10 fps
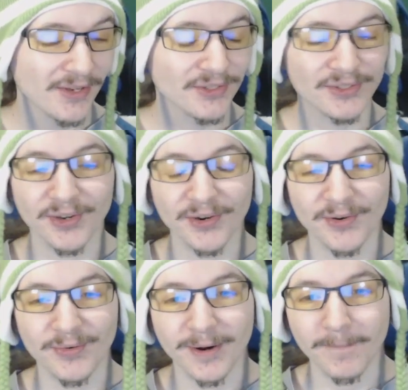
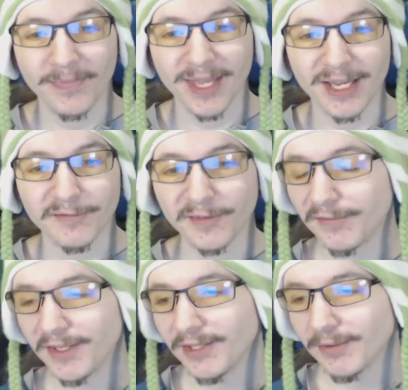So if
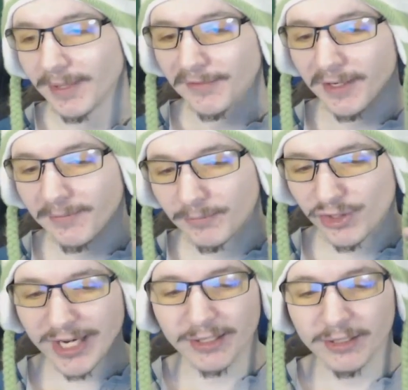a
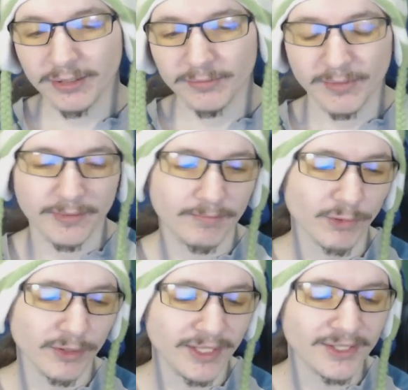channel
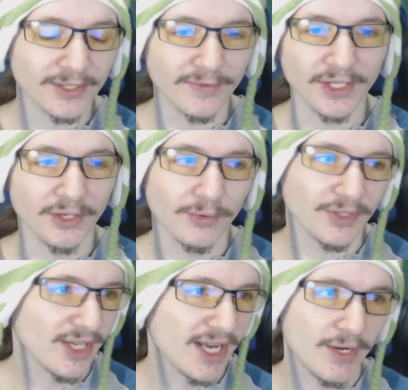releases a video,
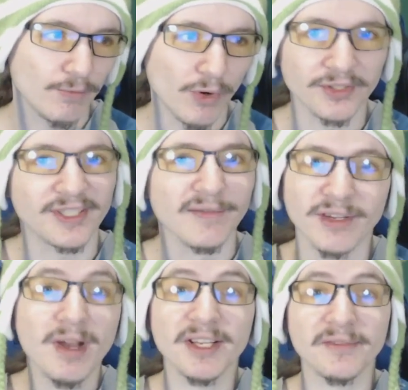say, once
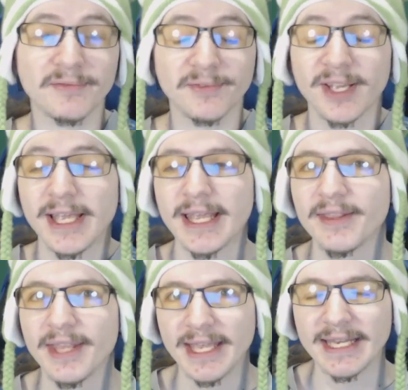every month,
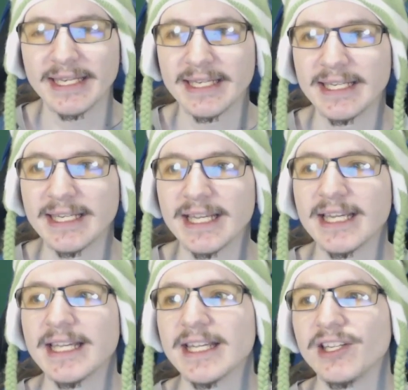then
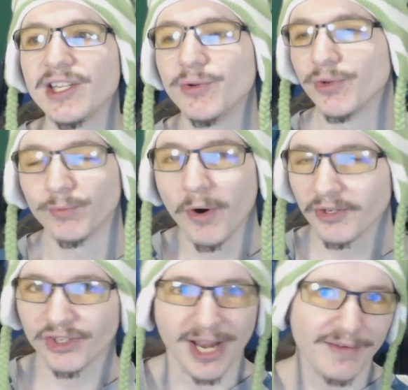you can
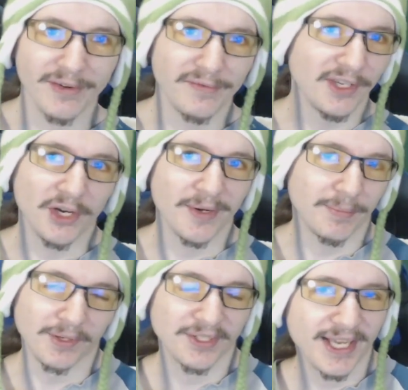watch every video
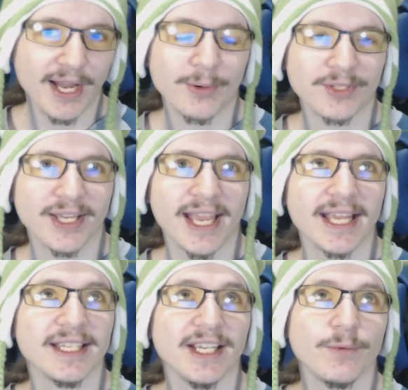it puts out,
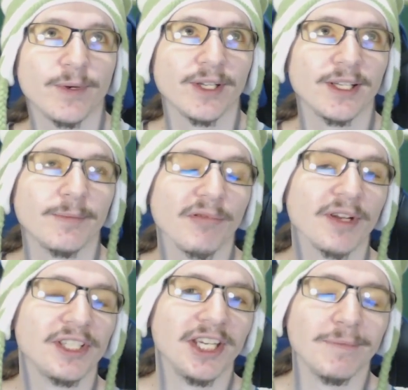and it will
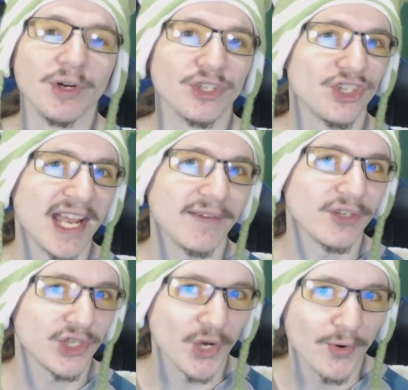pretty much
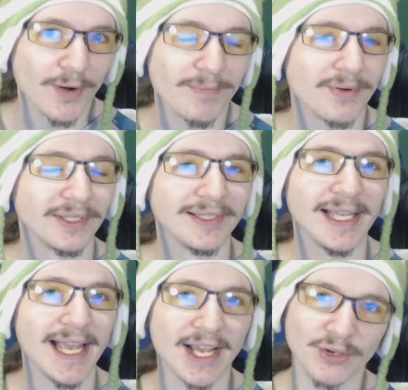never show up
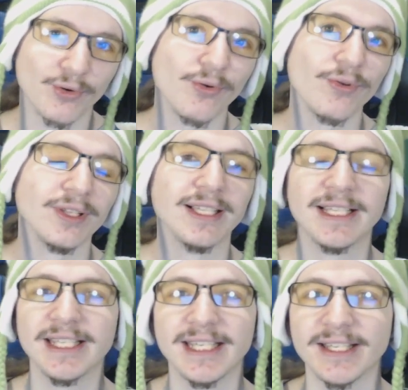at
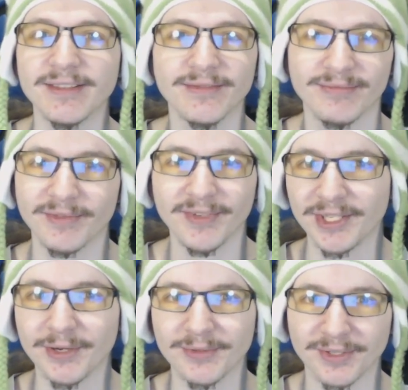all in the
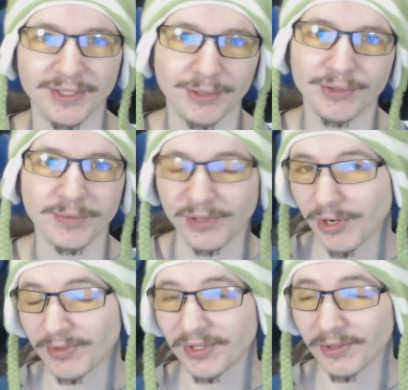videos that YouTube
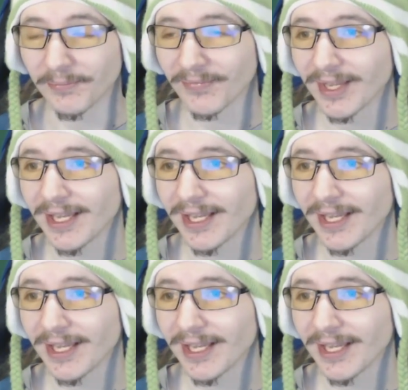shows you.